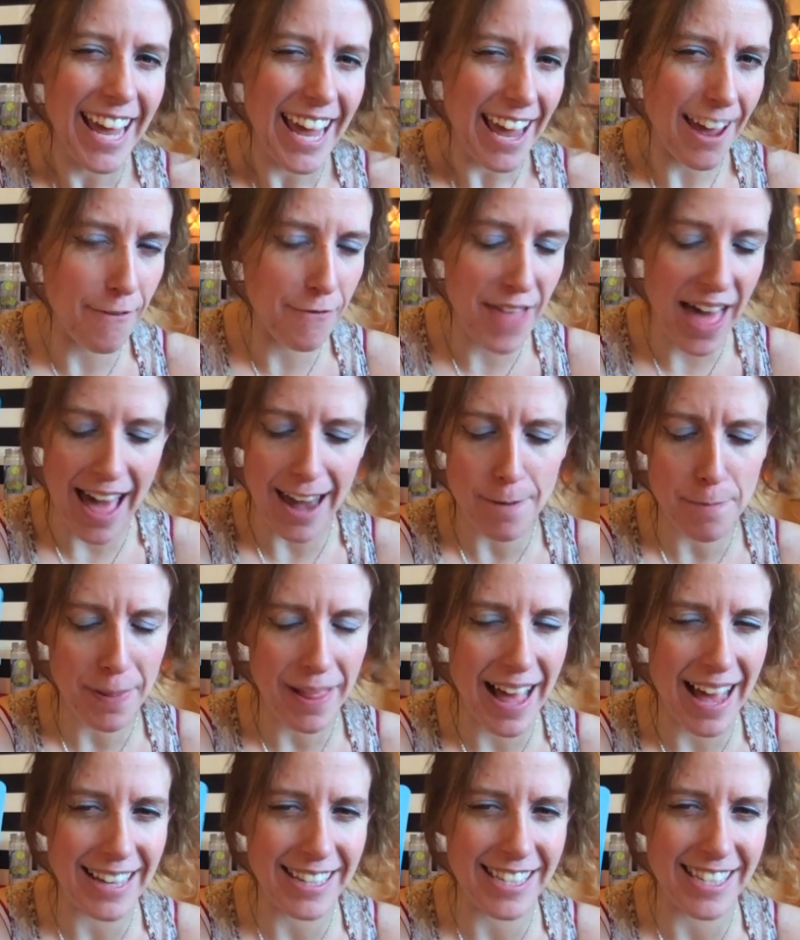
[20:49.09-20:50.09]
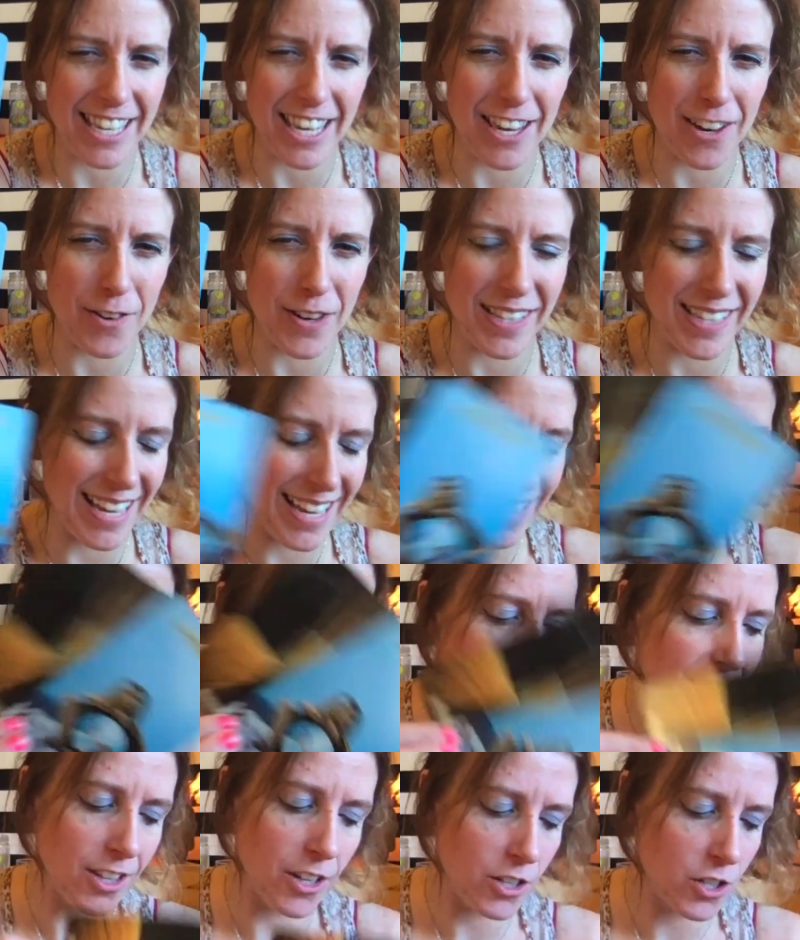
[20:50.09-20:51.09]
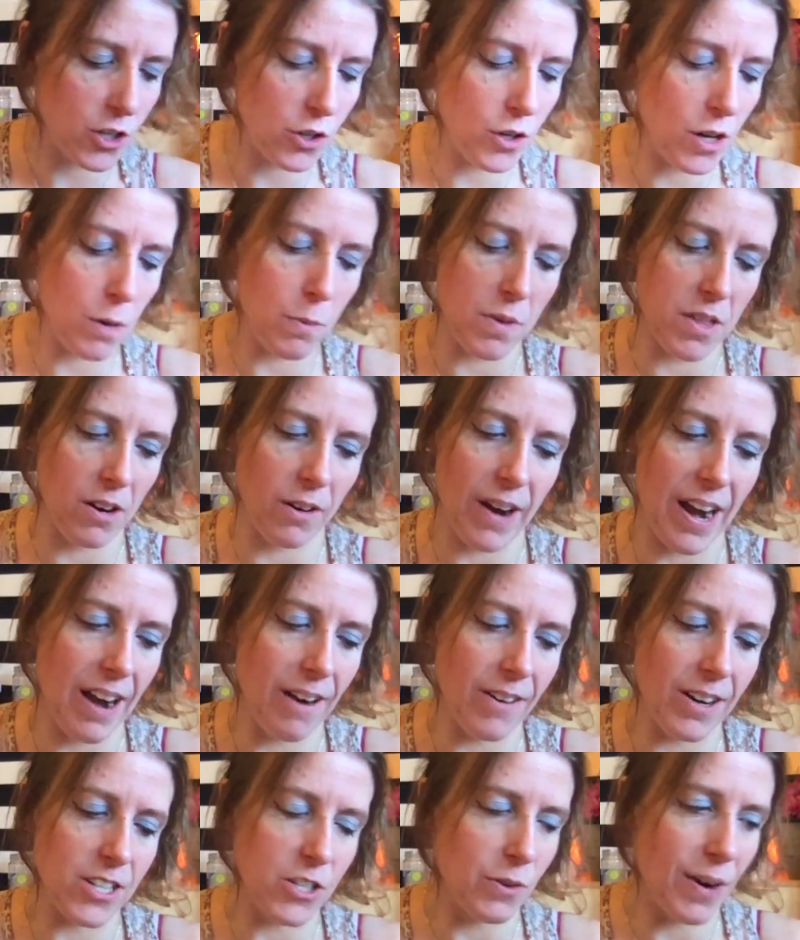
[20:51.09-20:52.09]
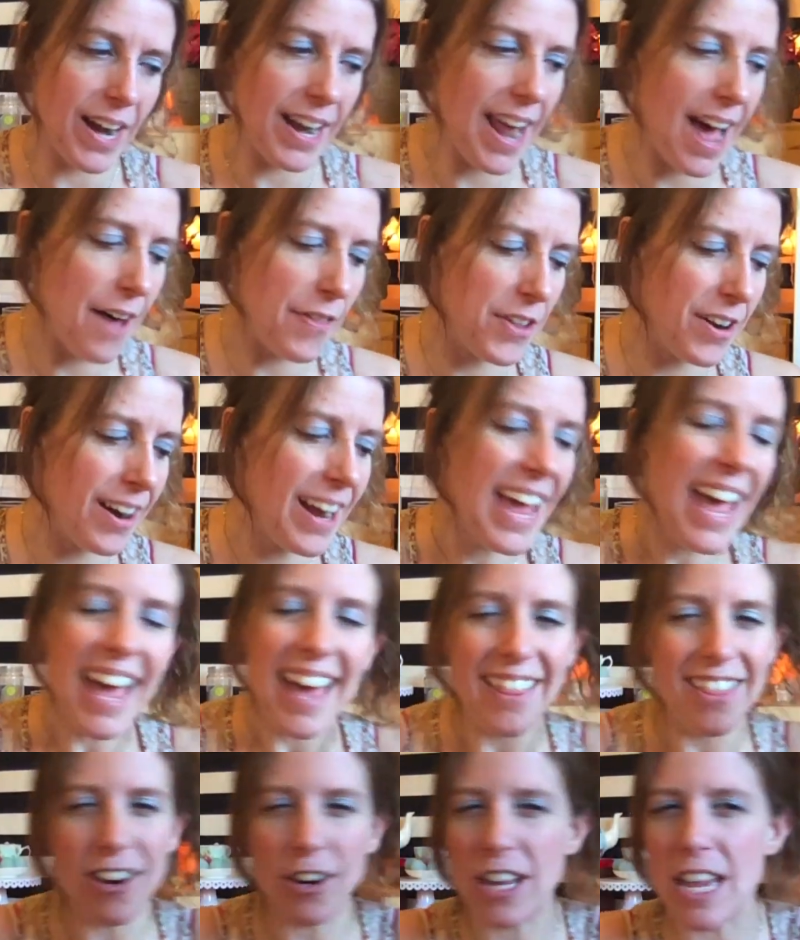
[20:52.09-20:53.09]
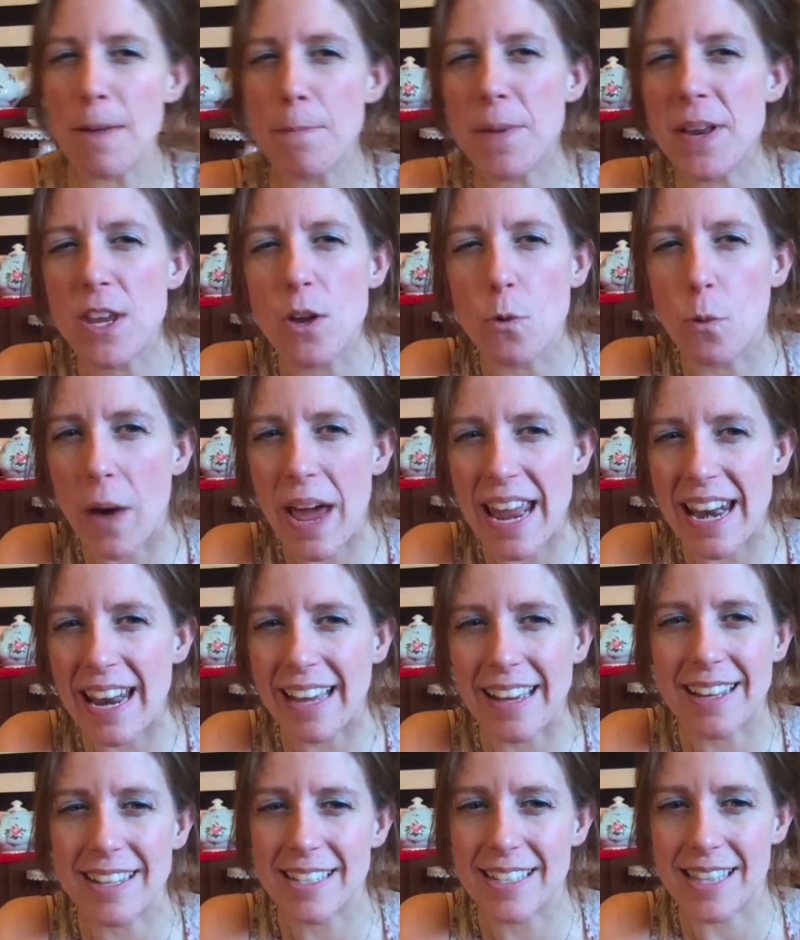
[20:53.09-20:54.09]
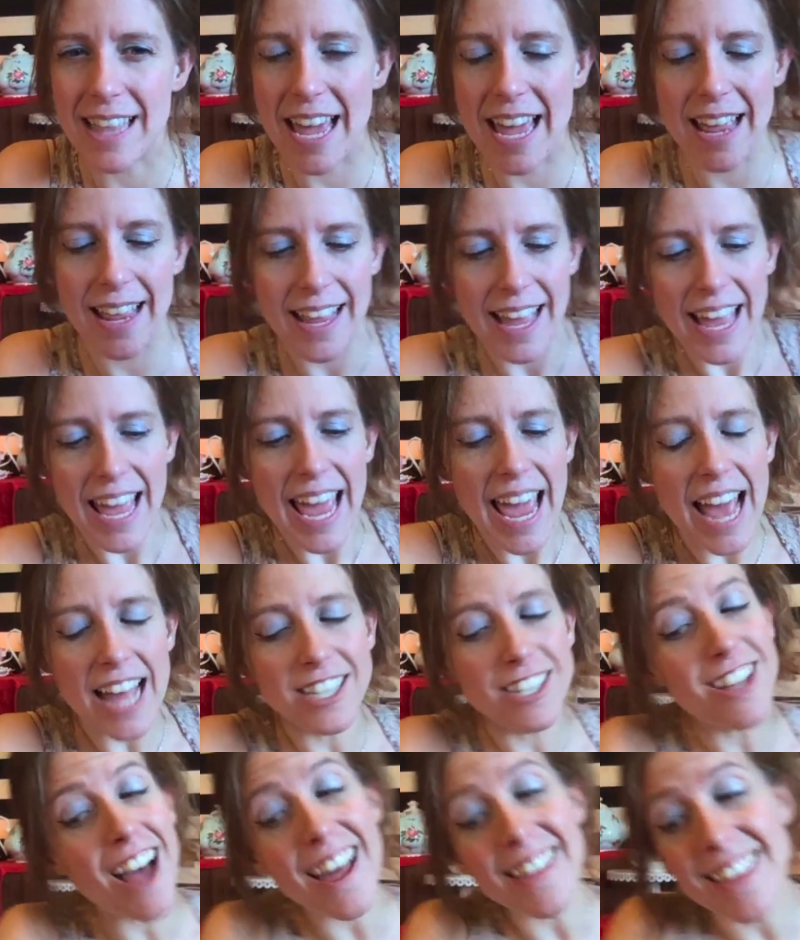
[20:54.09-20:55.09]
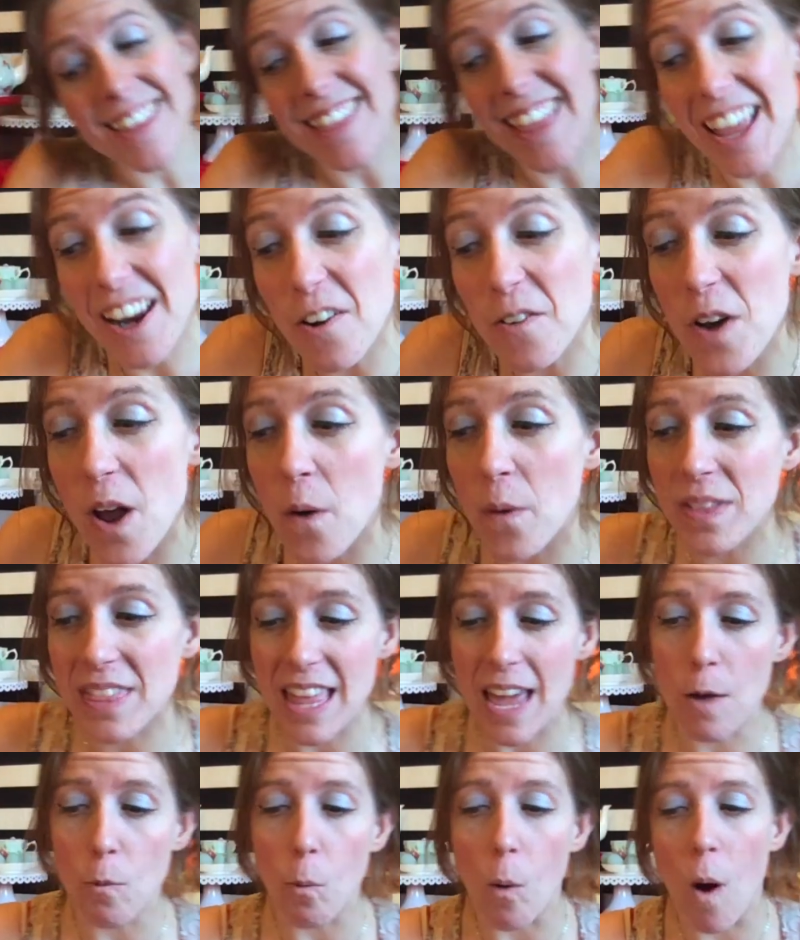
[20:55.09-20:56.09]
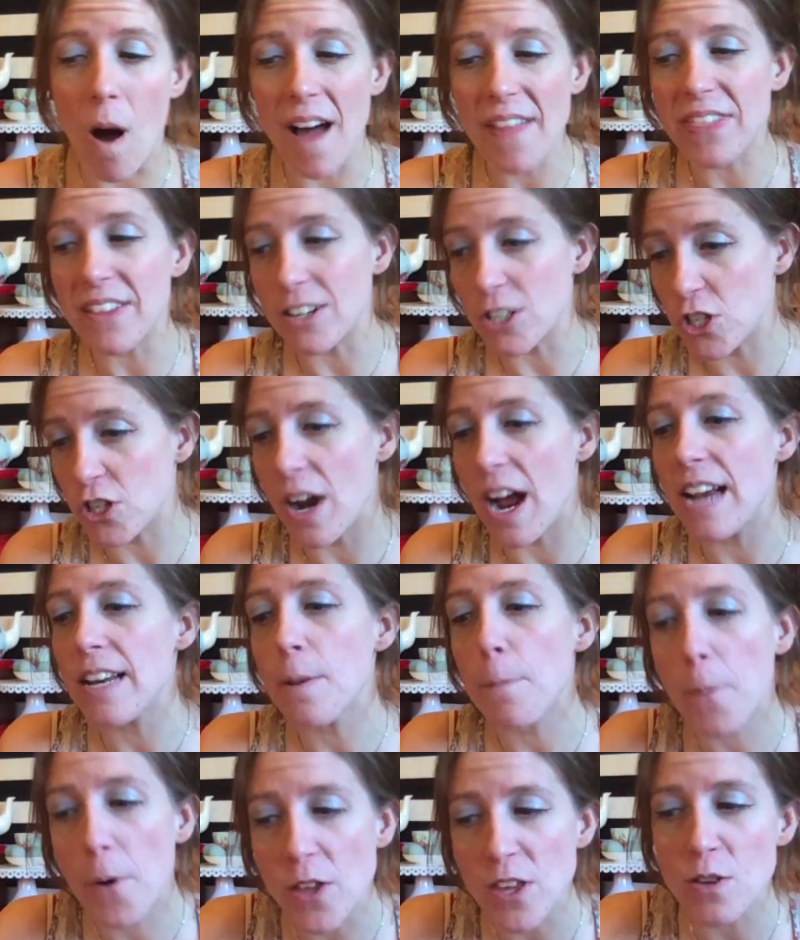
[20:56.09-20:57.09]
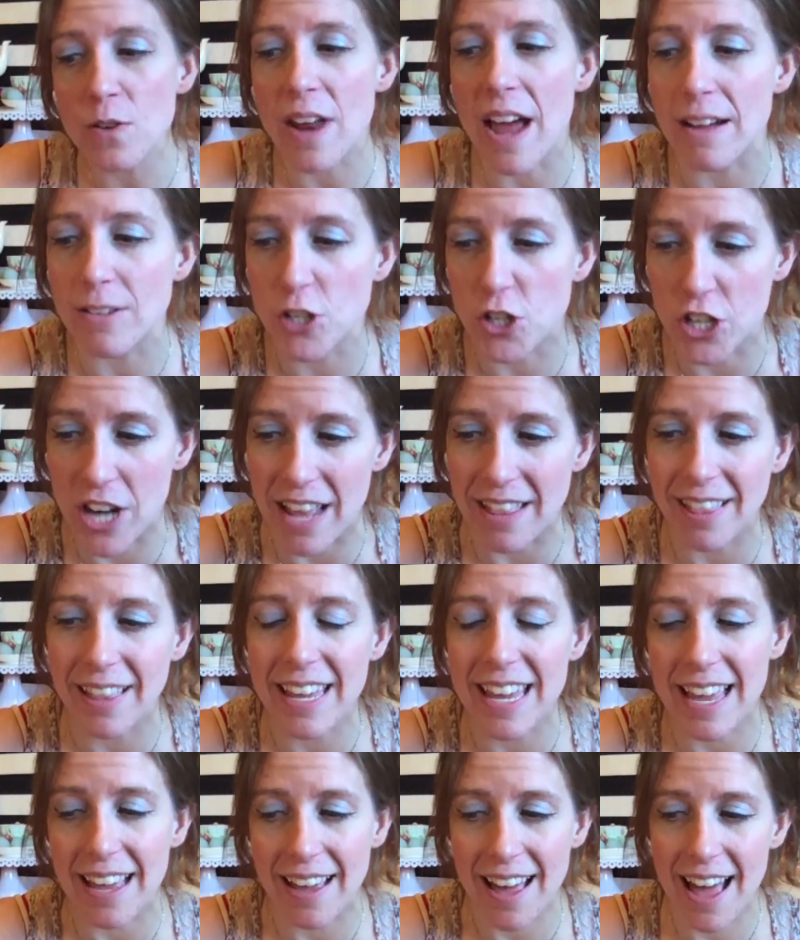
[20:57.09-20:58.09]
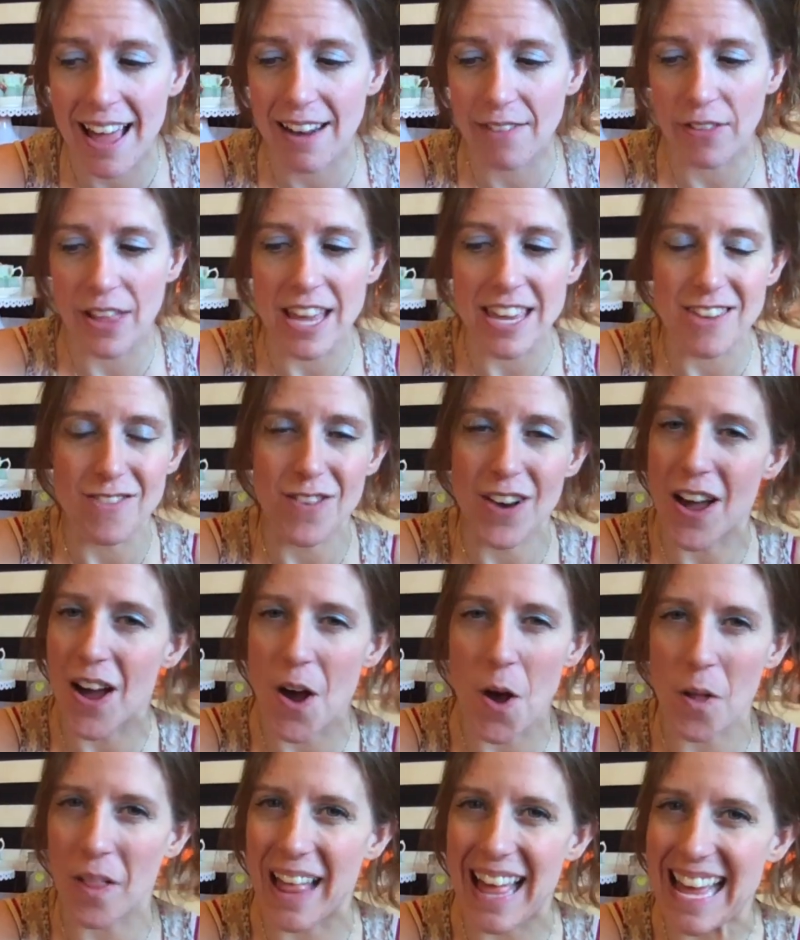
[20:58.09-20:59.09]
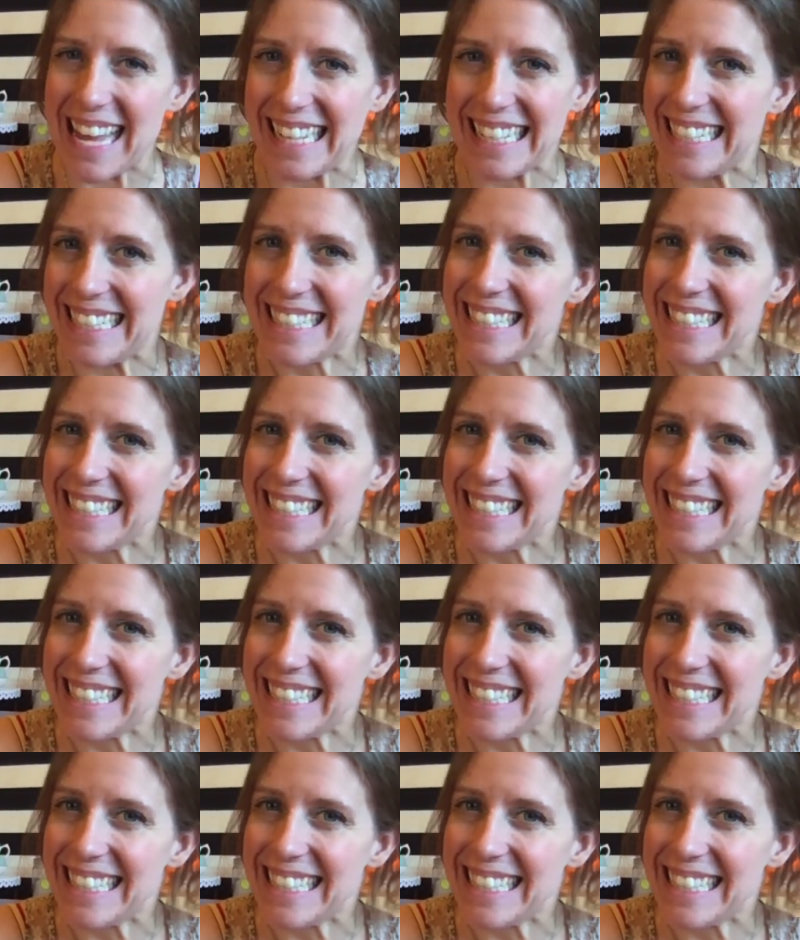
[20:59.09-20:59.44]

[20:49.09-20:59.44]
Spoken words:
If that applies to you, it doesn't look too good with your Aries right now. They're keeping you waiting because it's not that they don't know what they want. They're trying to put you down gently and kind of let you know, like,